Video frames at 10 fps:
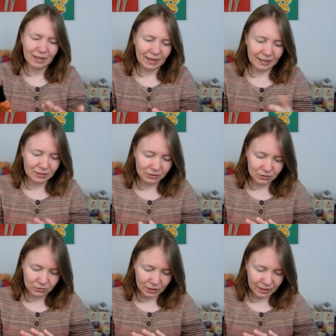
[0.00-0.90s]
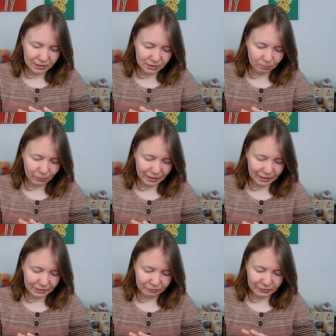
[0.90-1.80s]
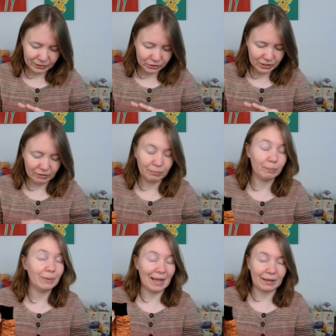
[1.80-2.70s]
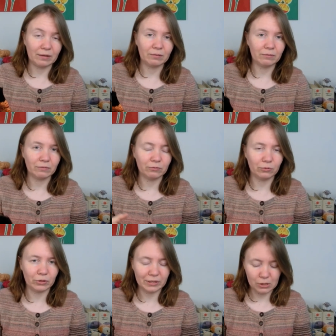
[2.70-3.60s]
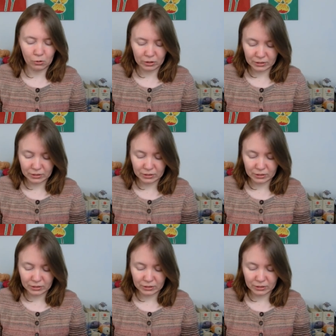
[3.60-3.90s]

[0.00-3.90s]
And you guys, my fingers have been black for as long as